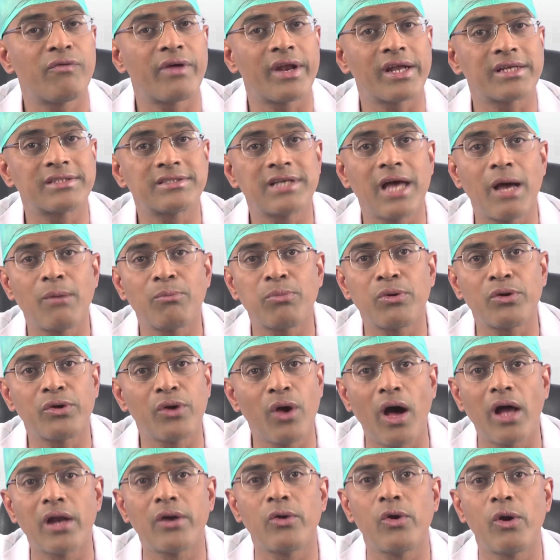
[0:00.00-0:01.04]
For example, you
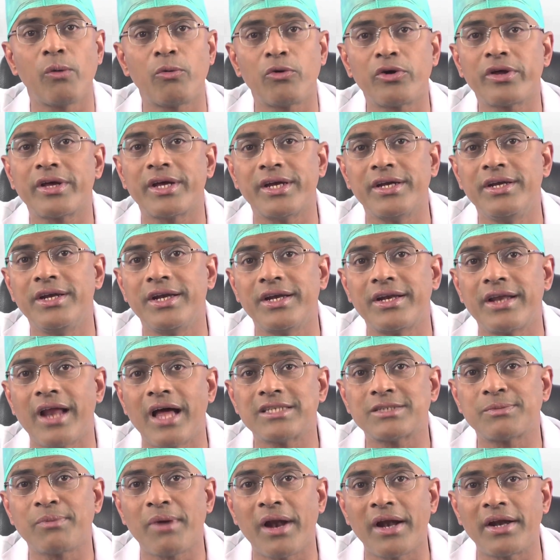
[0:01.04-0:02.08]
all know about kidney
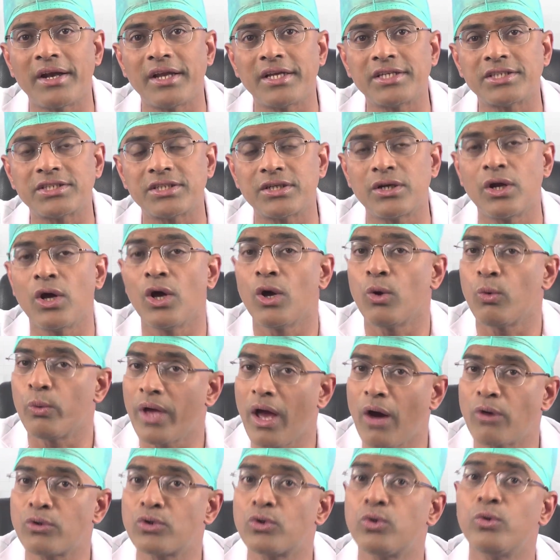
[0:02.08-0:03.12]
transplantation. We
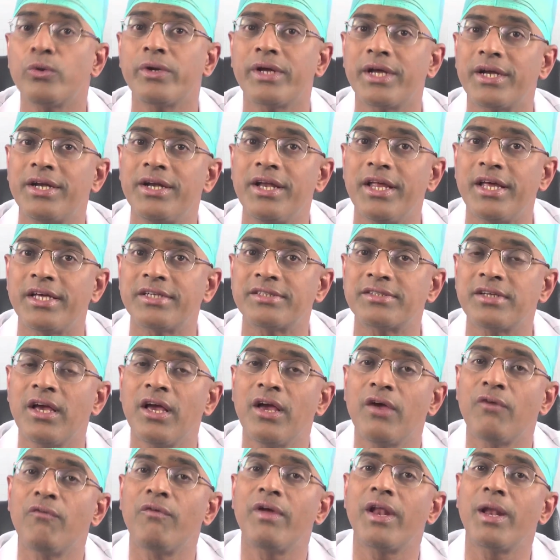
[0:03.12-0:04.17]
have 2 kidneys.
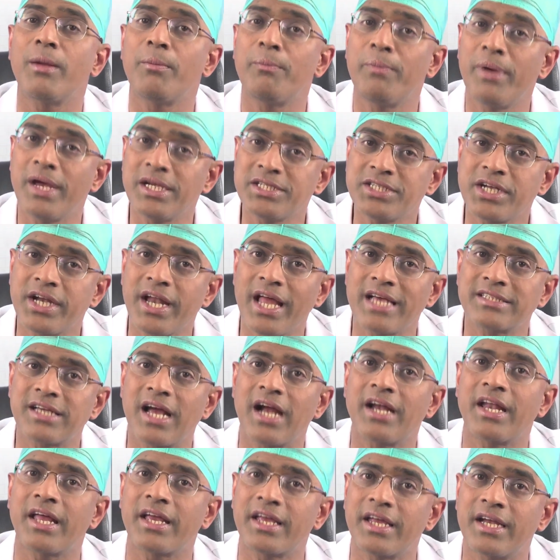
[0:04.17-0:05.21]
When a patient has
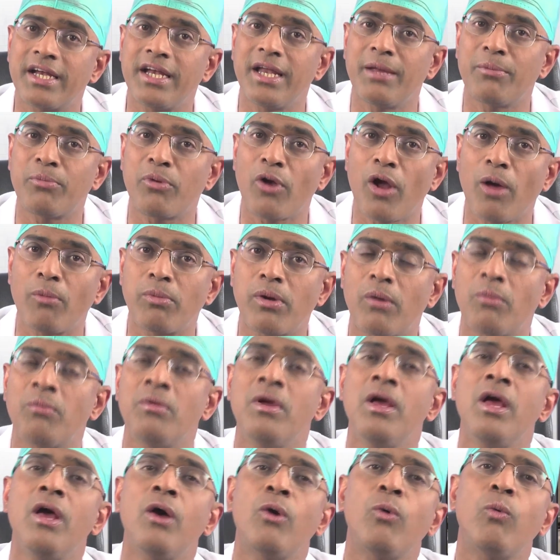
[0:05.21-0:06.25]
got a kidney problem,
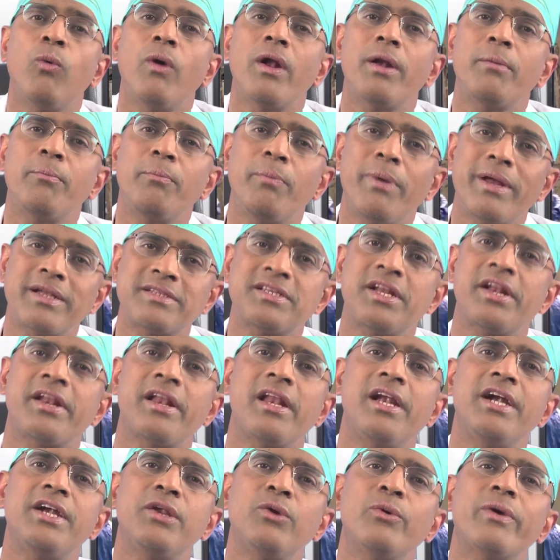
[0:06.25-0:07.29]
one person
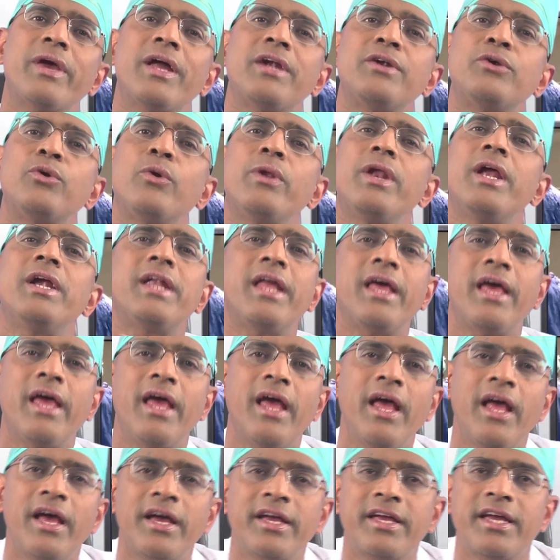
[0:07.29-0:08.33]
relative can donate a
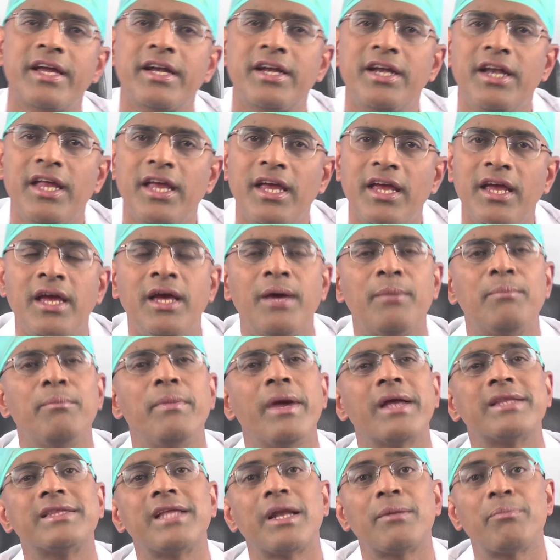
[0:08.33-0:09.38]
kidney,
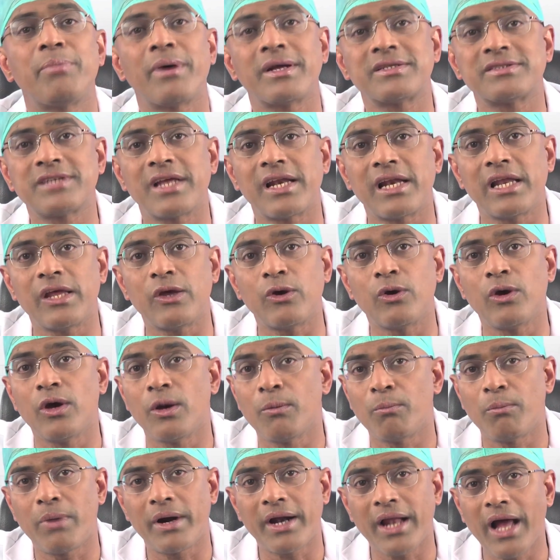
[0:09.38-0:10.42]
make that person live.
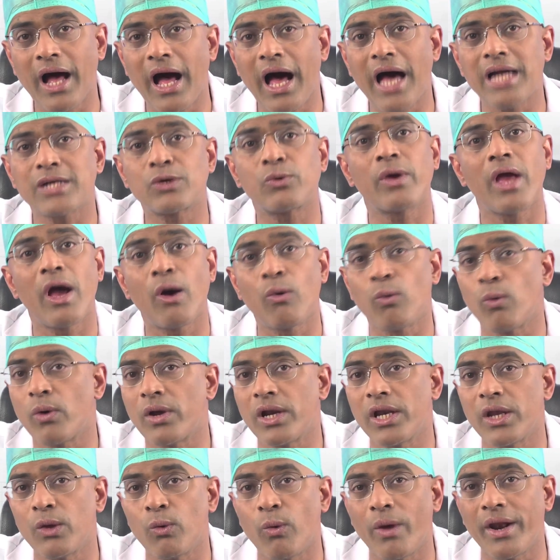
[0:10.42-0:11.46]
But heart, we have
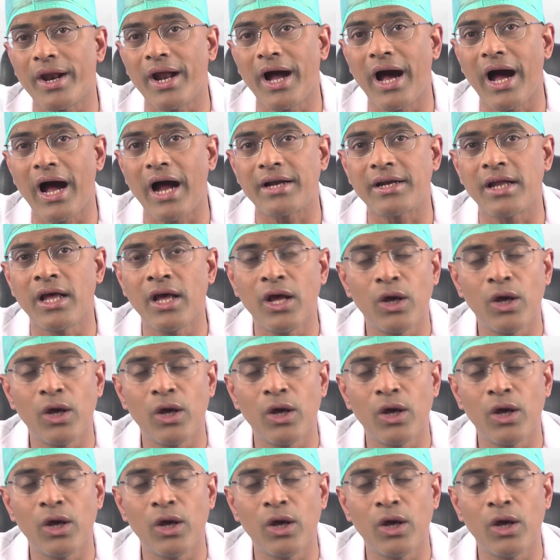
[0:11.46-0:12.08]
only one heart.